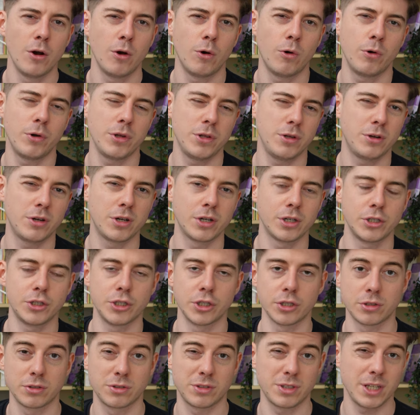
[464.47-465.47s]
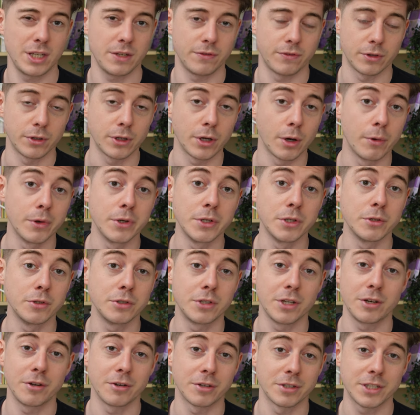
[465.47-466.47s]
or you could just even go and
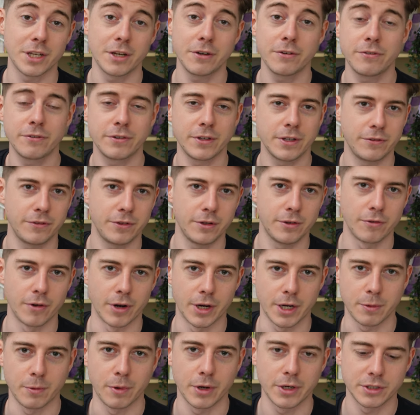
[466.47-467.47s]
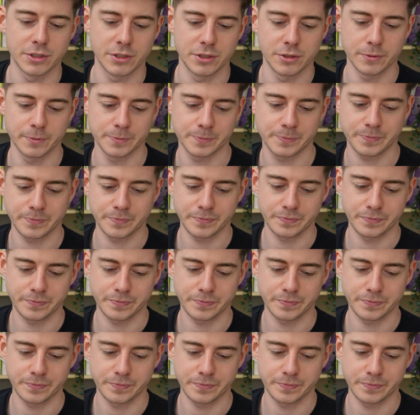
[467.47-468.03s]
use it yourself if you really wanted to.